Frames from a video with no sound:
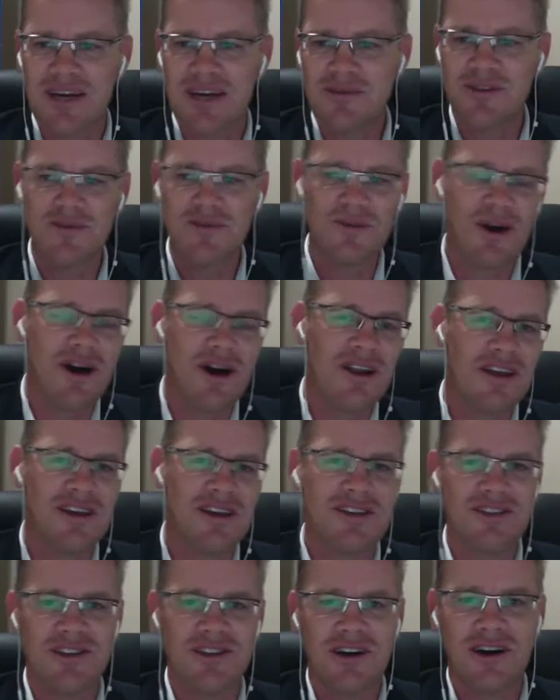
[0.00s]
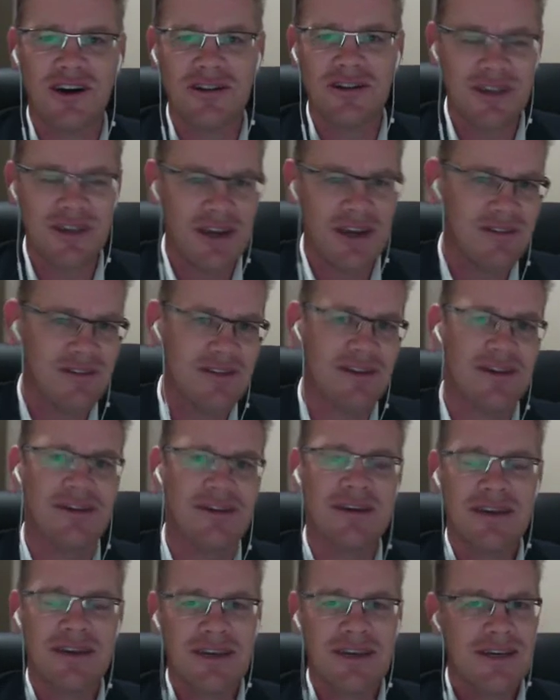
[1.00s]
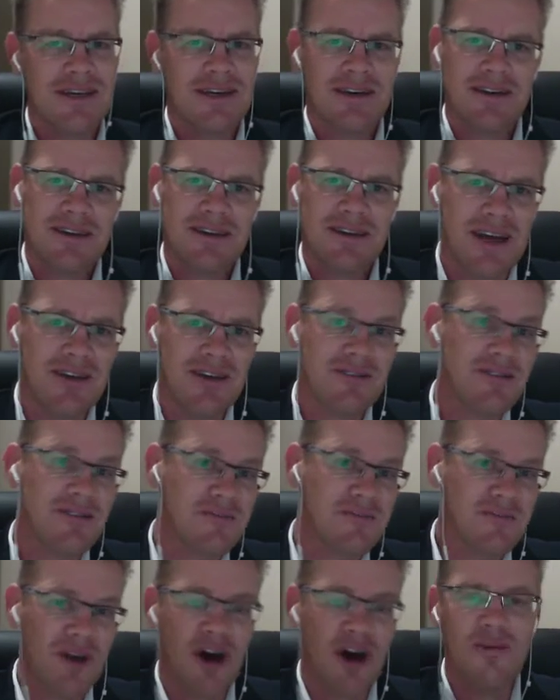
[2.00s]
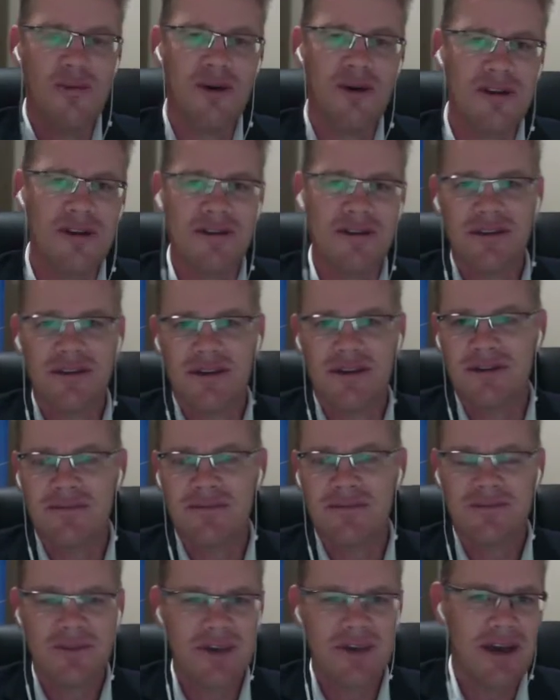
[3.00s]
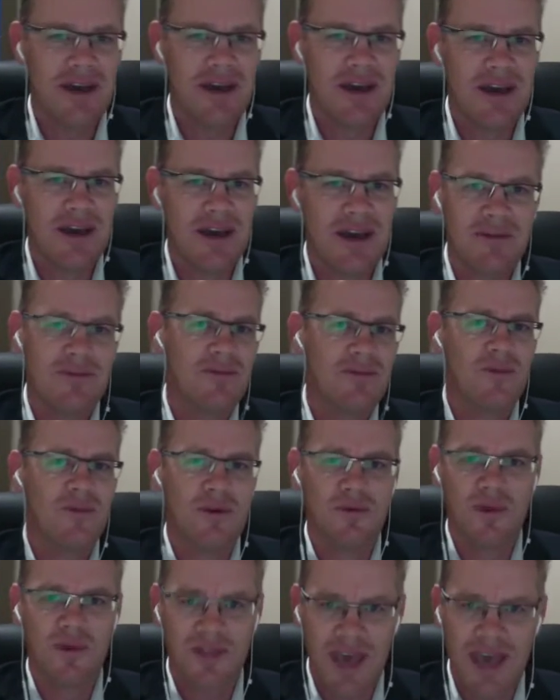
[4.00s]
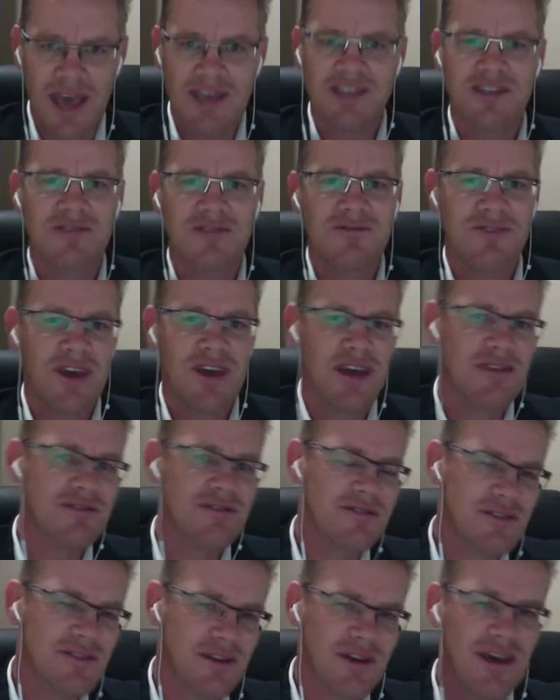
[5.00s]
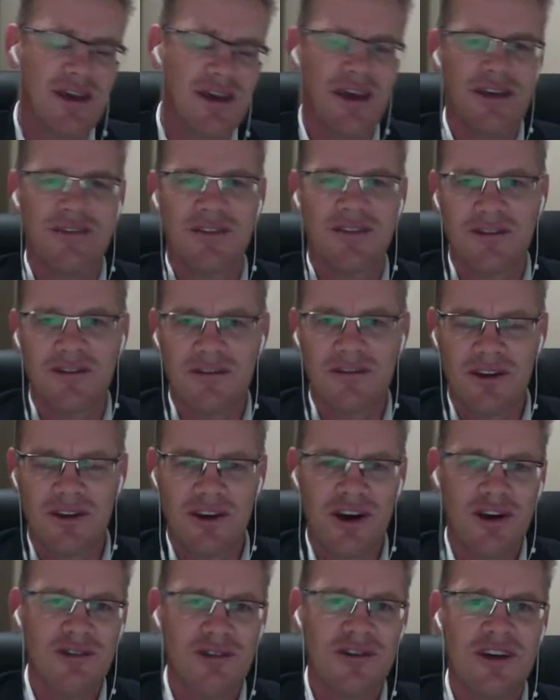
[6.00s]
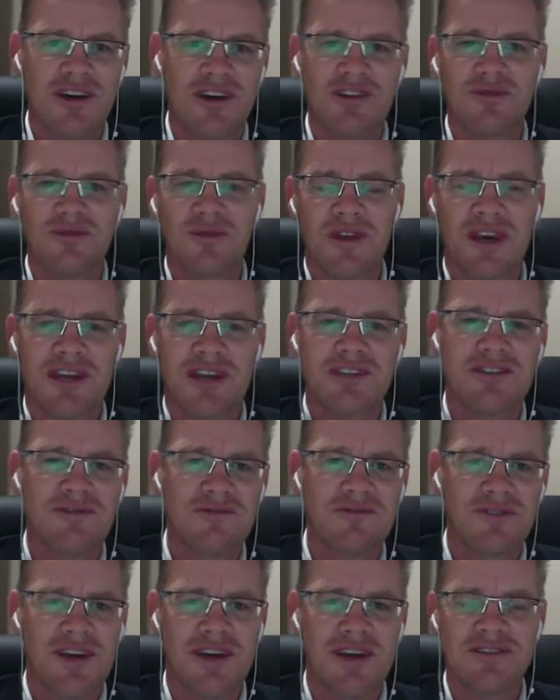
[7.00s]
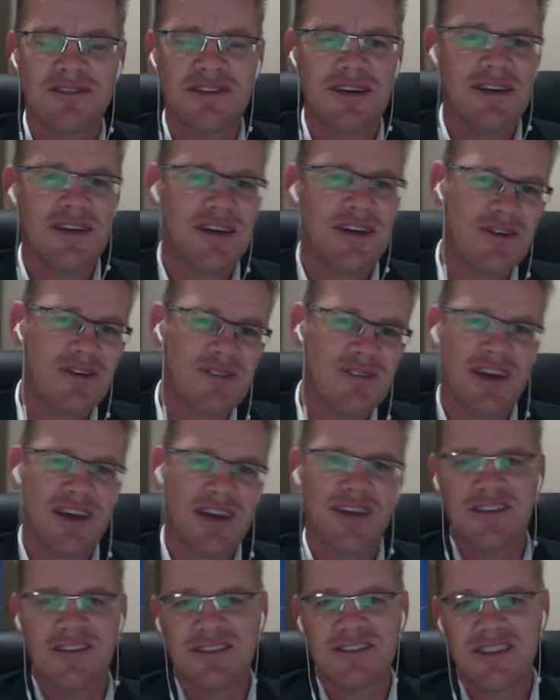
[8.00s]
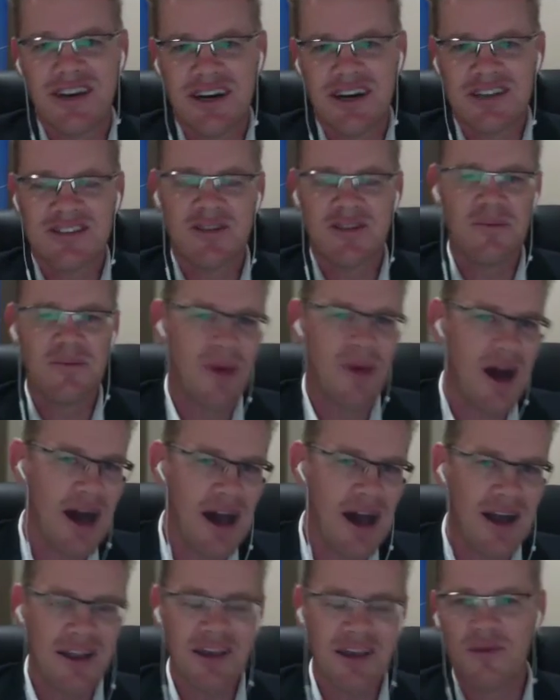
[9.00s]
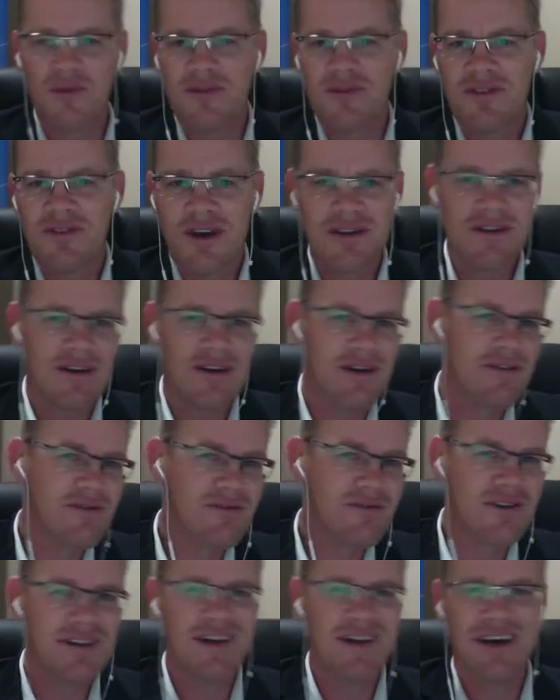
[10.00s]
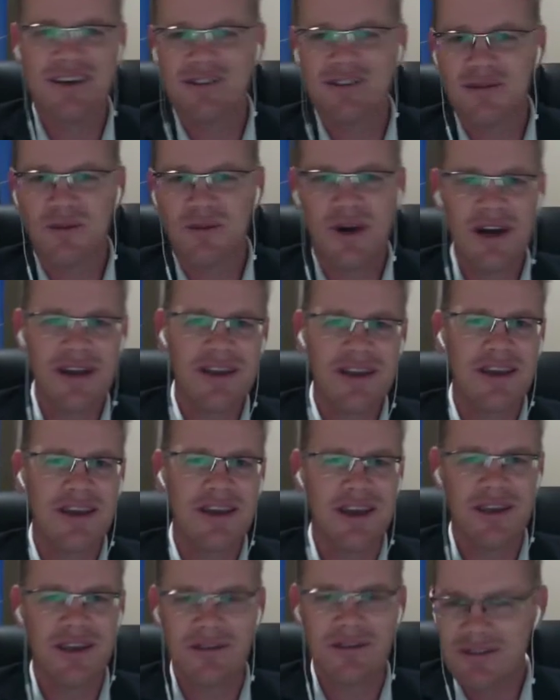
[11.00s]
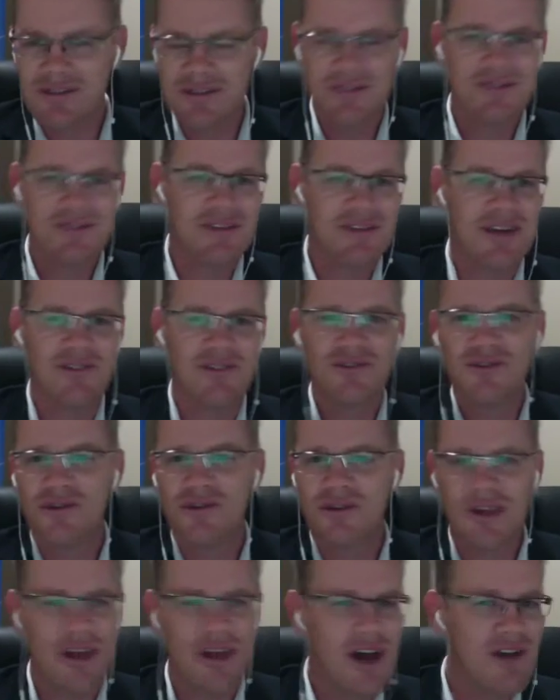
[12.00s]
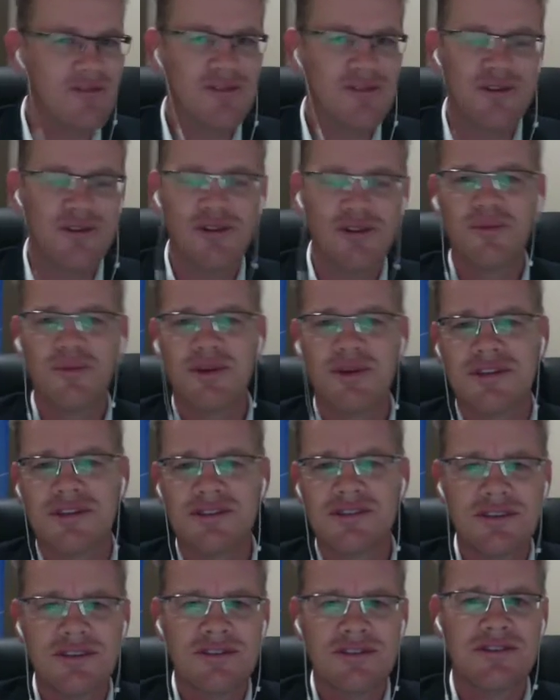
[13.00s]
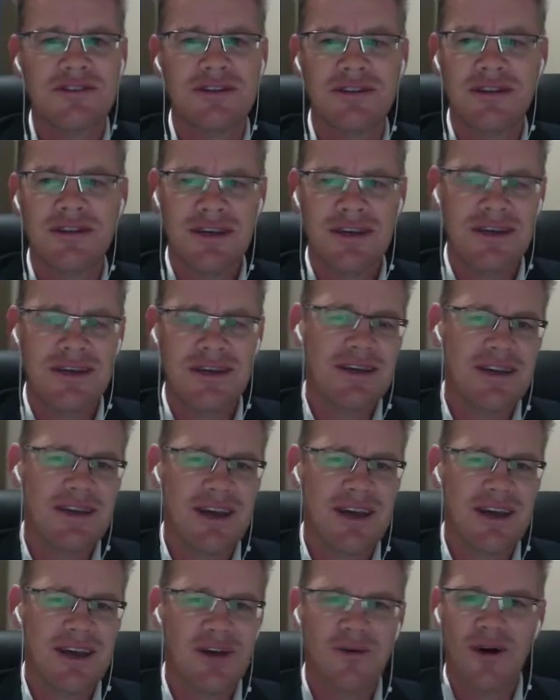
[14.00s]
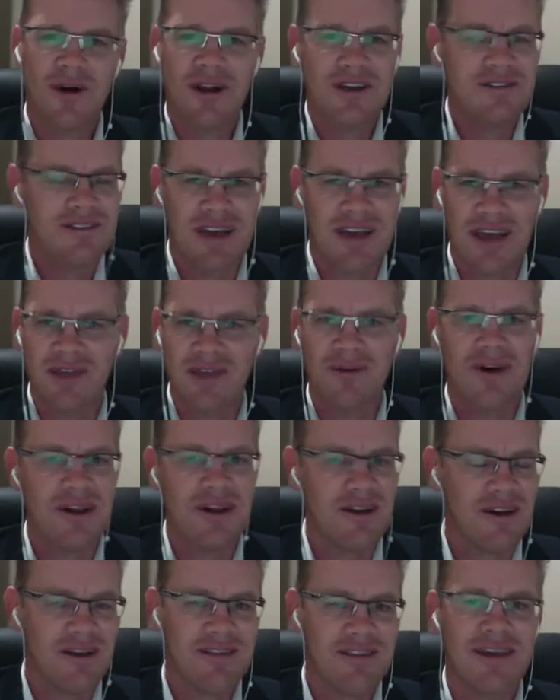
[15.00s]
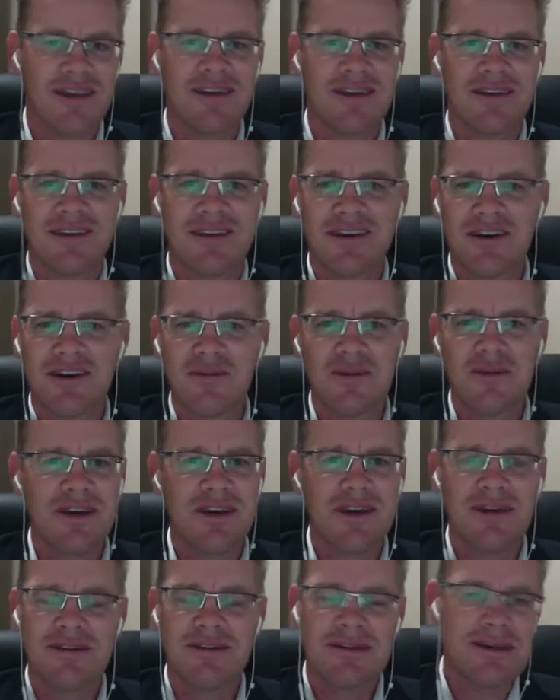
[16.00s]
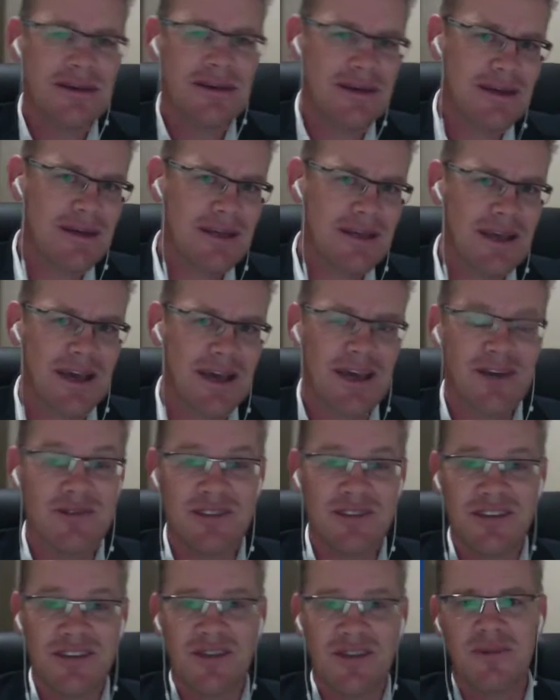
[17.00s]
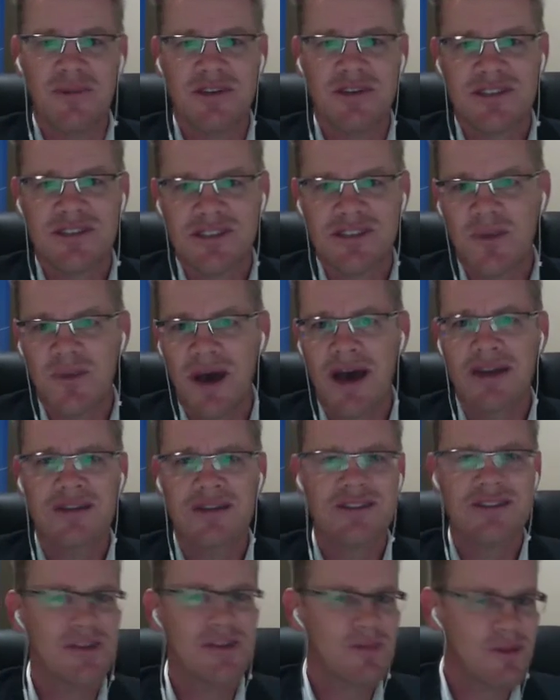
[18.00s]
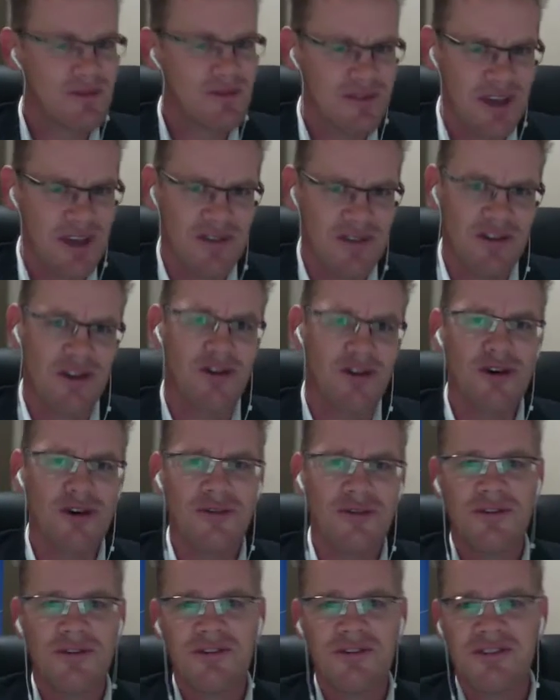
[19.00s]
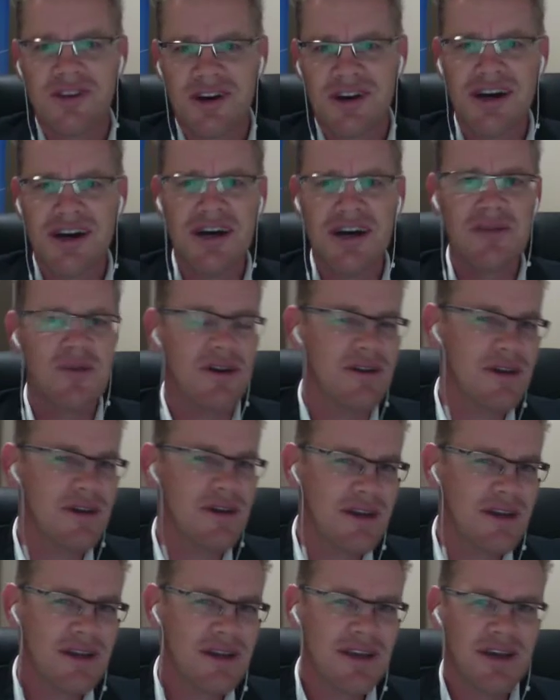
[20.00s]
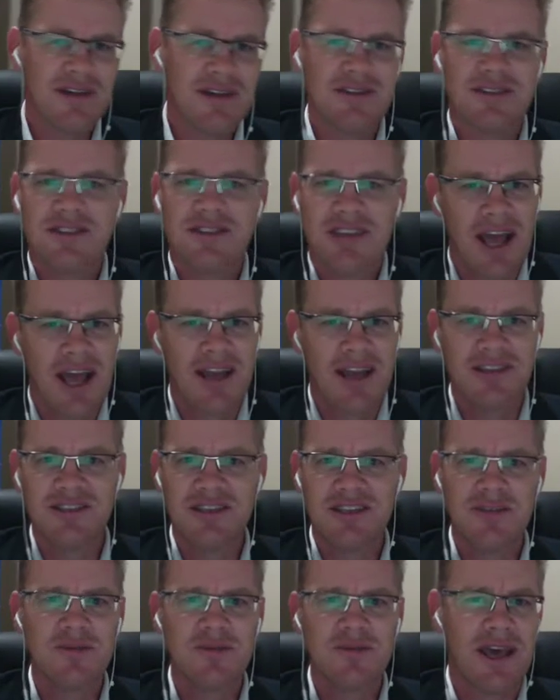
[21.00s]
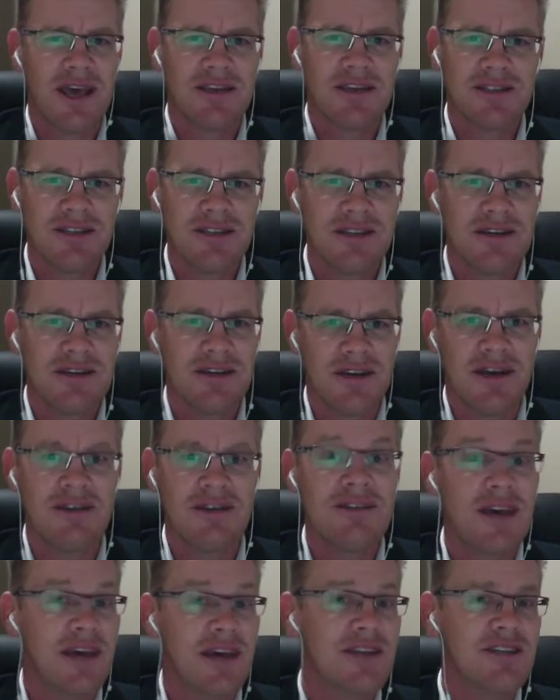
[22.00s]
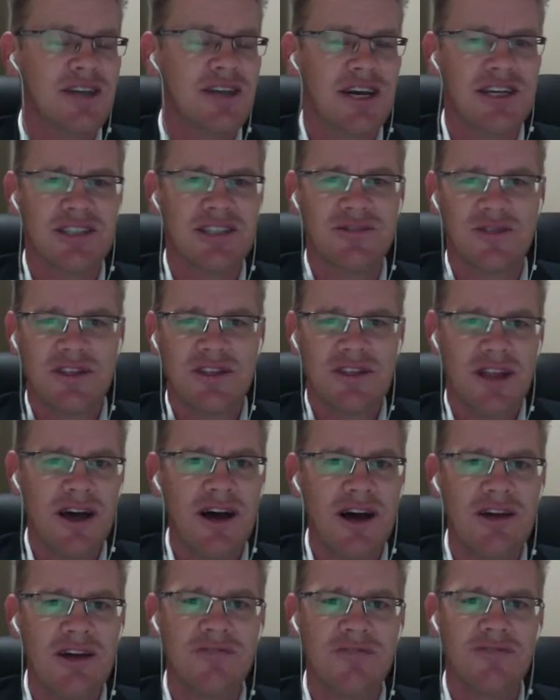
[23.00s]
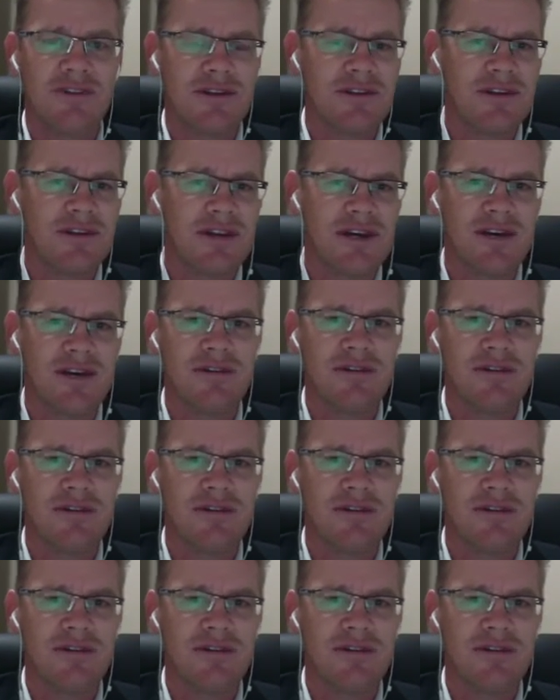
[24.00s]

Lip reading: and Wally and John, to Melbourne, with action events and to the Gold Coast with action events. I've taken these guys to Bali, and we've had, 3 days away together and just, talk life, talk business. And, Wally's another one like that, he was in a business partnership. He was having an awful time, and, just challenged him to actually, take charge of his life. And,